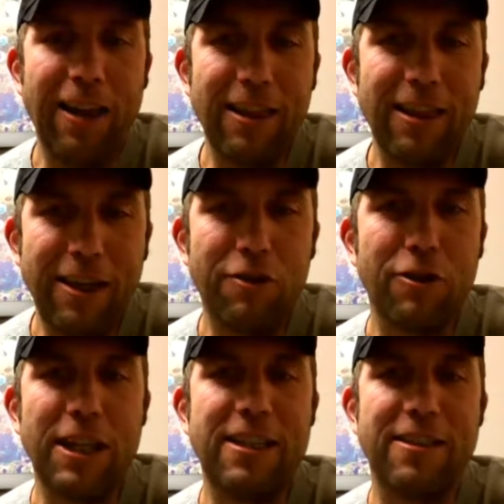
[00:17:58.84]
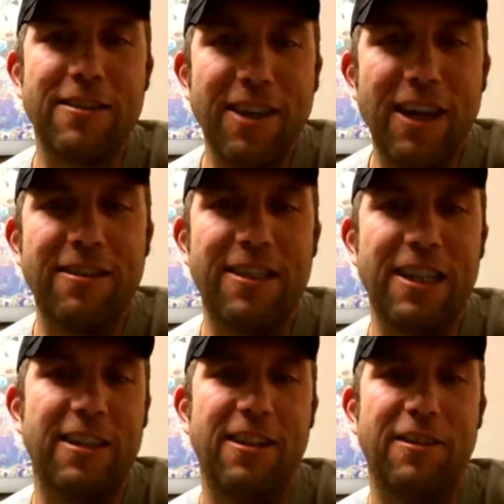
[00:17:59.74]
literally
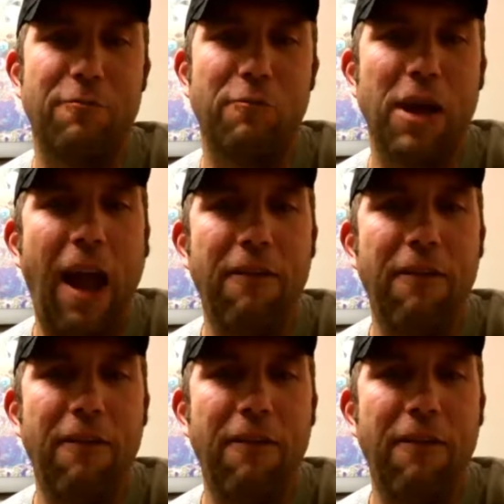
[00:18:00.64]
disgusted when I